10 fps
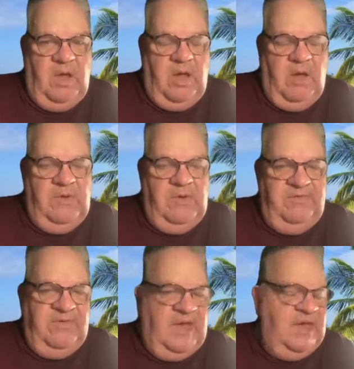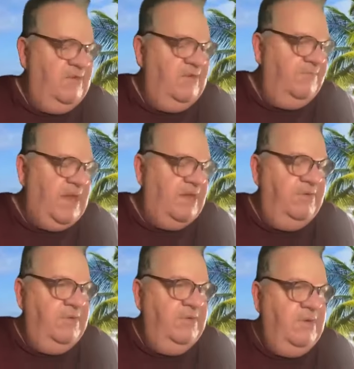I want to say, as
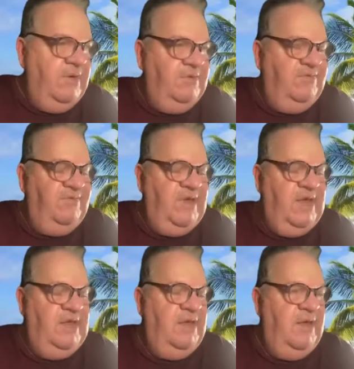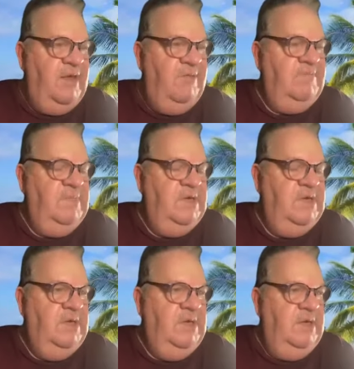Matthew, I want to say
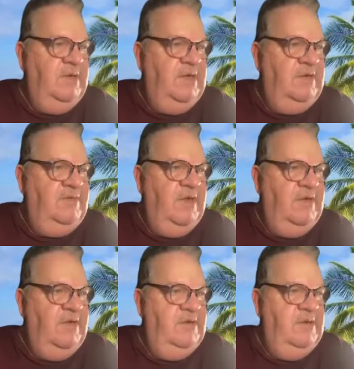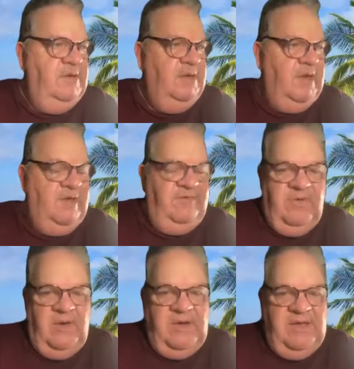that it's
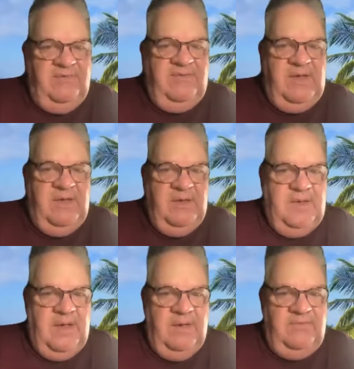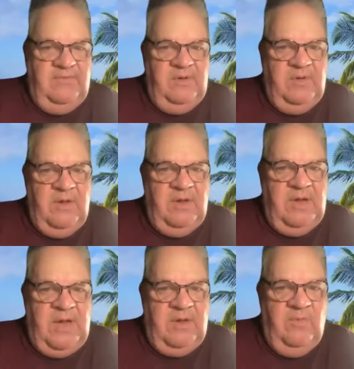not easy to learn
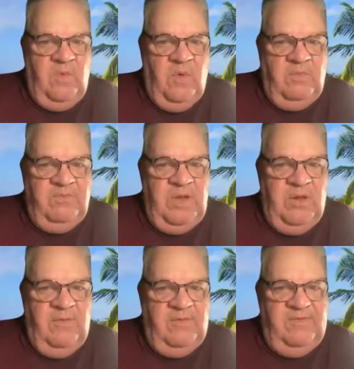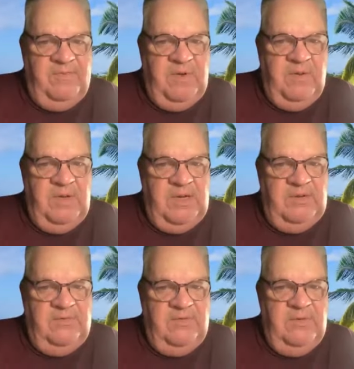how to walk by the Holy Spirit and
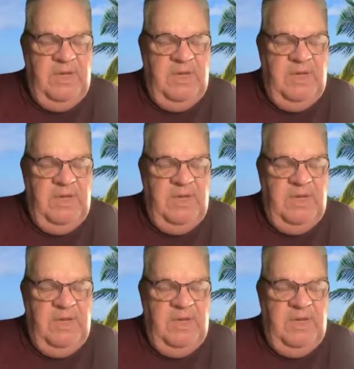to